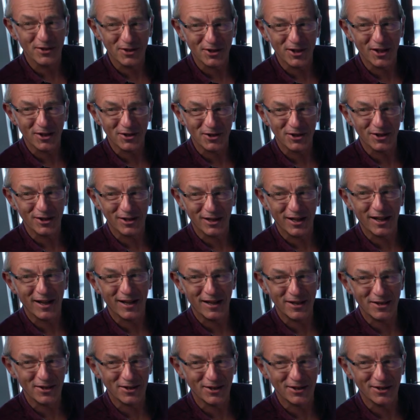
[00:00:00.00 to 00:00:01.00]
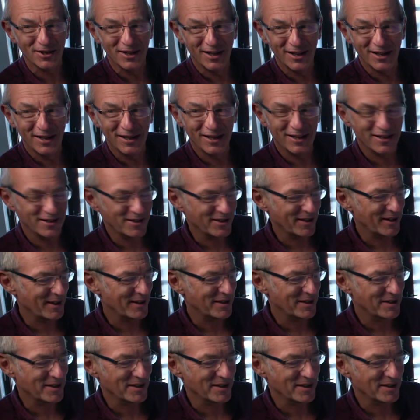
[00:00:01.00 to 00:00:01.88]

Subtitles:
such an occasion as this.